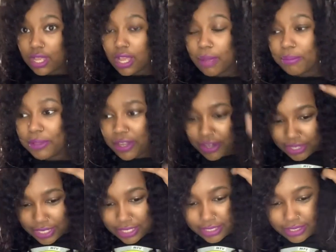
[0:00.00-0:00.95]
I'm
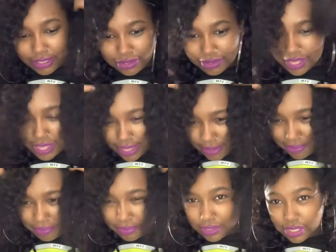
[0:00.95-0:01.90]
learning. Okay,
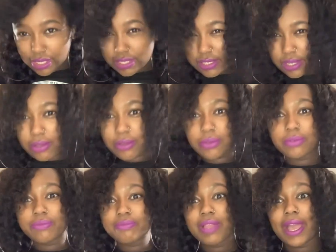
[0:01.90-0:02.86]
so
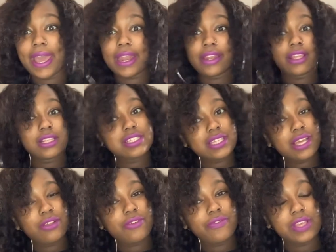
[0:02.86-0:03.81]
I got another sale
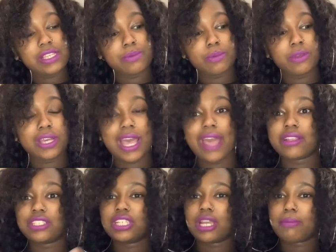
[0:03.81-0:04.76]
on Facebook. I have to
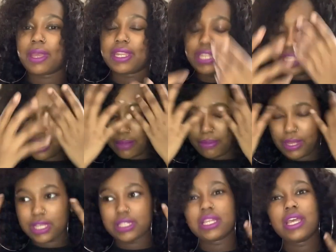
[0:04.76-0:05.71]
check my DM
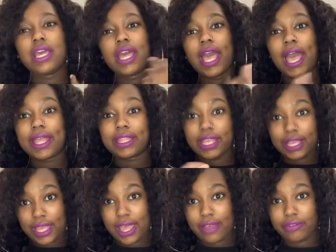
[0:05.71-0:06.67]
because I think I
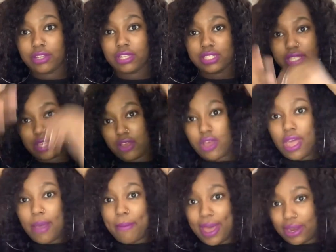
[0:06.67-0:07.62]
have another sale,
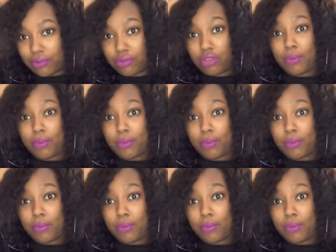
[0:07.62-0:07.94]
but I don't know.